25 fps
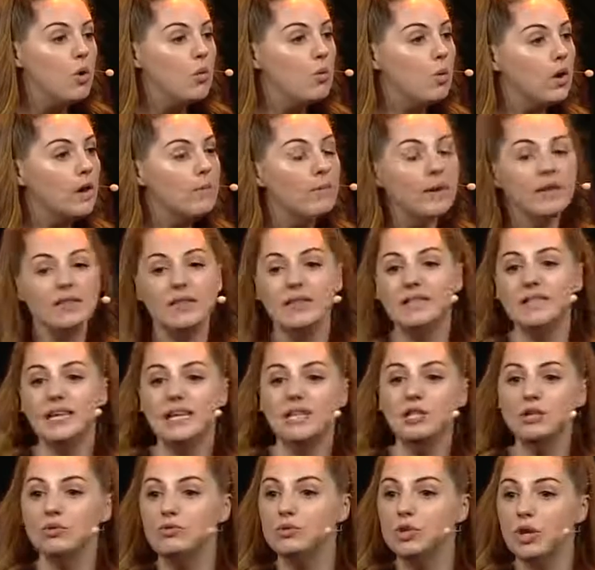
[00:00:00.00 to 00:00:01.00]
What about the
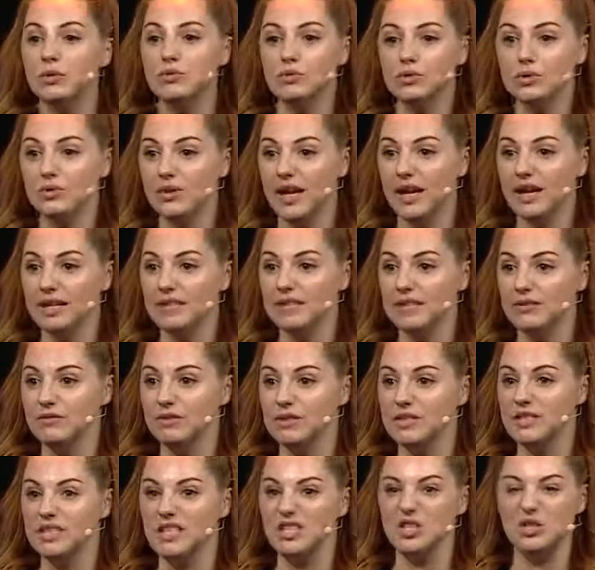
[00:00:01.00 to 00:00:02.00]
days you don't do that
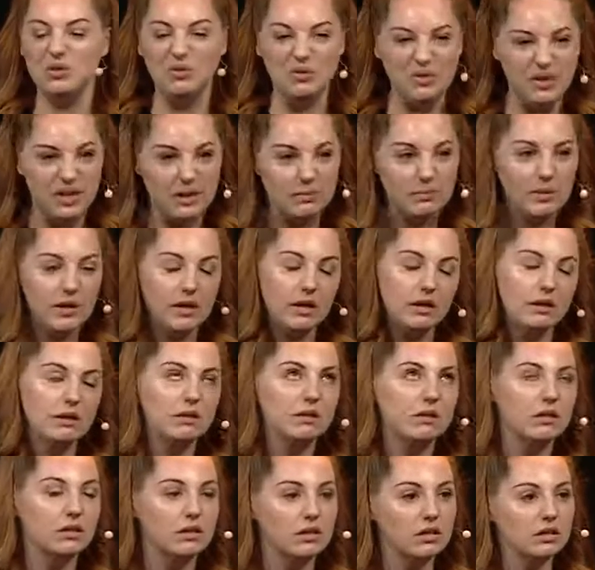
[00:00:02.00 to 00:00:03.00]
activity? Do you feel a bit,
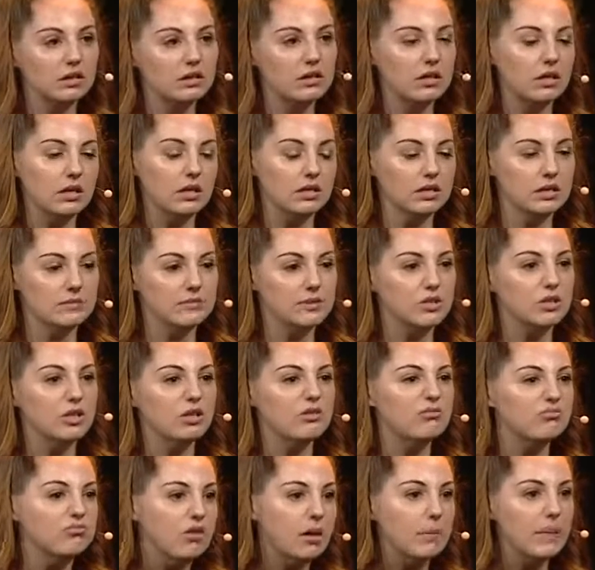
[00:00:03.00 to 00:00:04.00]
oh God, I'm
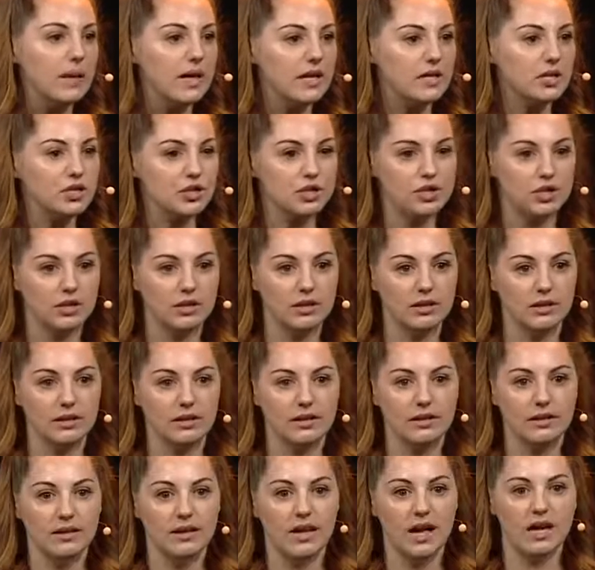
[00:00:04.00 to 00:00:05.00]
so rubbish.
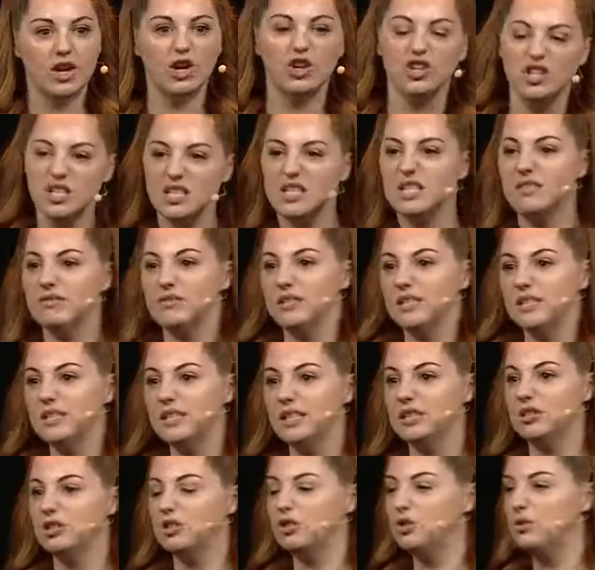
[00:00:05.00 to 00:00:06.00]
I couldn't even
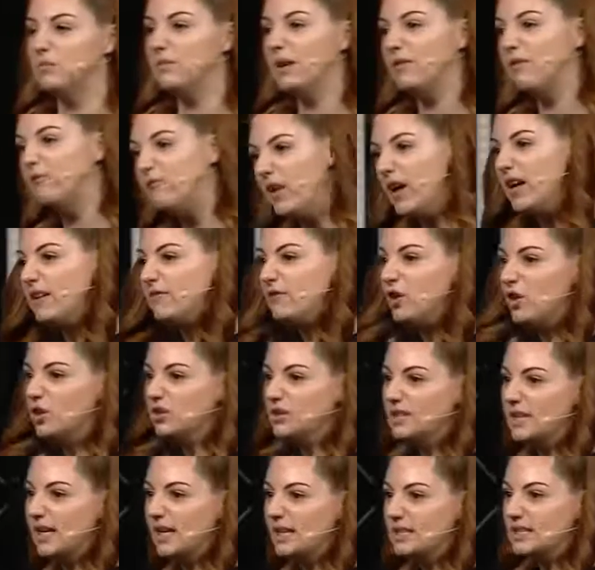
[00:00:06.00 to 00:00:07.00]
stick to doing my 5
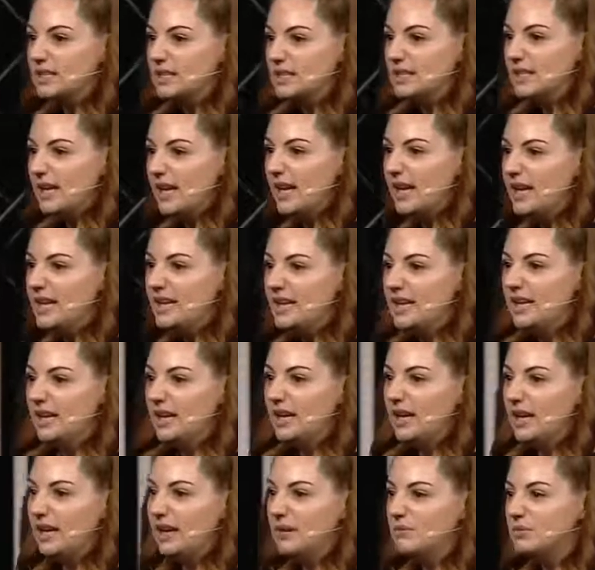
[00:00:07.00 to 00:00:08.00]
contacts a day.
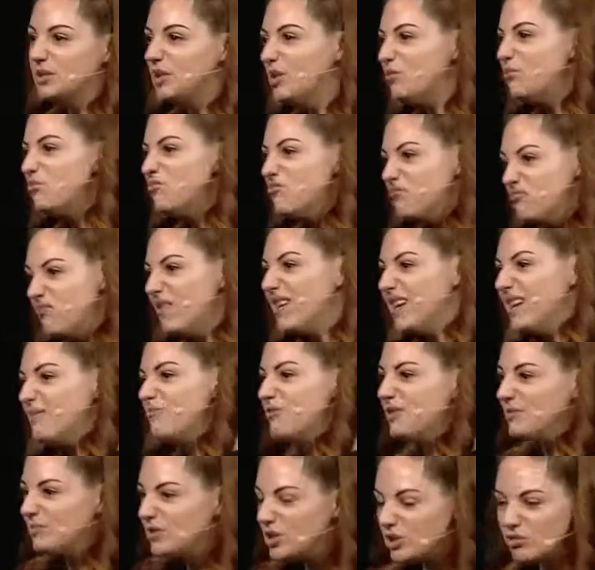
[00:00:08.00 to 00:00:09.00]
I'm so crap,
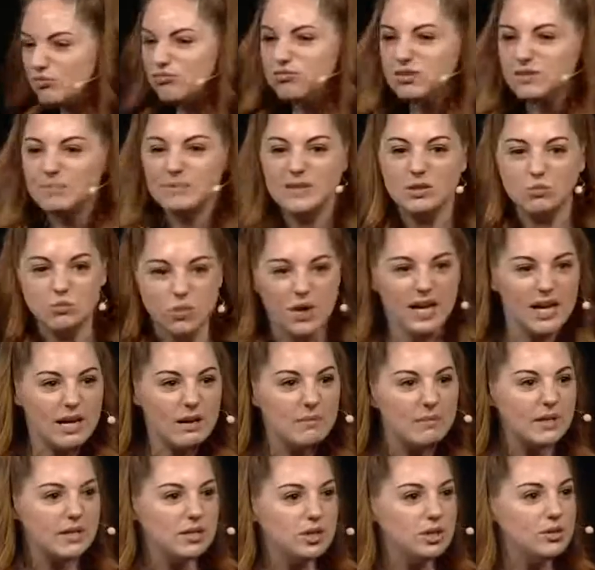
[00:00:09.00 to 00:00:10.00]
I'm so rubbish, why
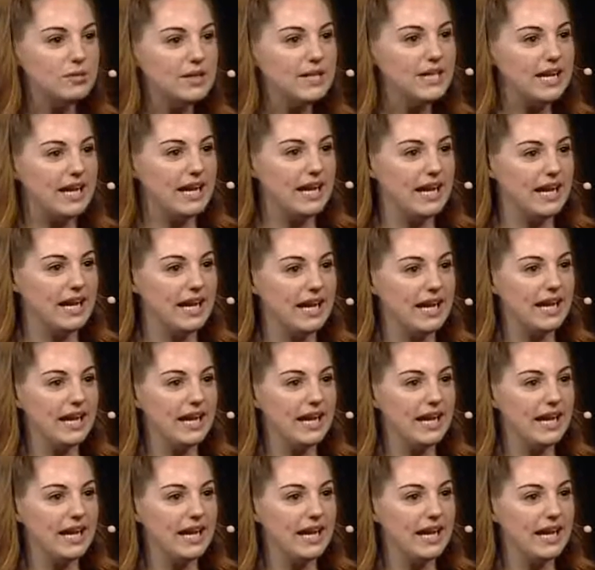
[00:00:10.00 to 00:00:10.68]
am I doing it?